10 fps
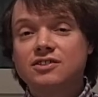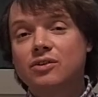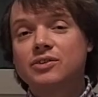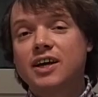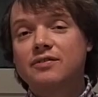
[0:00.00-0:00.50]

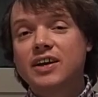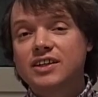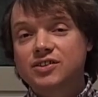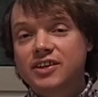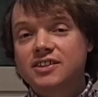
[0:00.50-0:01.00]
don't have
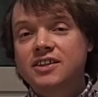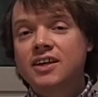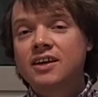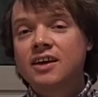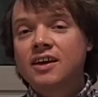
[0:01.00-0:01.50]
electricity,
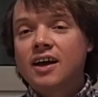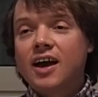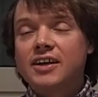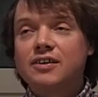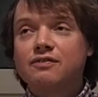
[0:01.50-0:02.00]

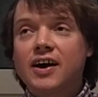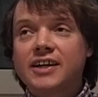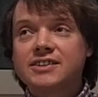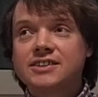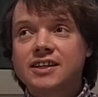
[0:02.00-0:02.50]
and you'll
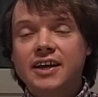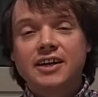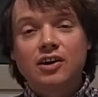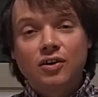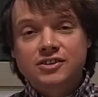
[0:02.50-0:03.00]
find in
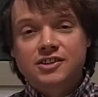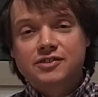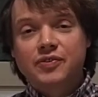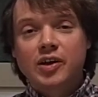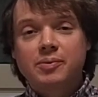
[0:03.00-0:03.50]
a lot of
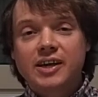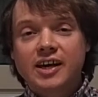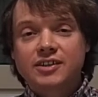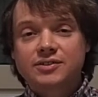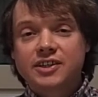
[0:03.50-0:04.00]
developing
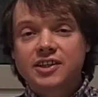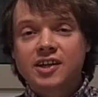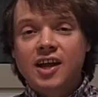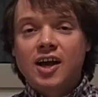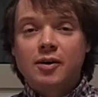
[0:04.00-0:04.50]

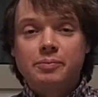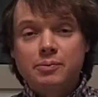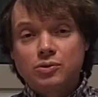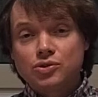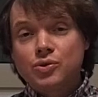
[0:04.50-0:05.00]
countries
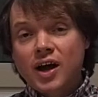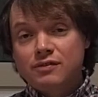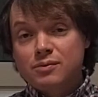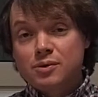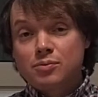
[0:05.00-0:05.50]
people do have
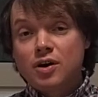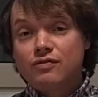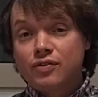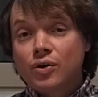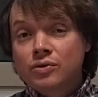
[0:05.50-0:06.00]
a mobile
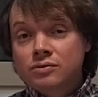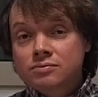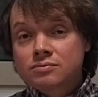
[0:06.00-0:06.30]
phone,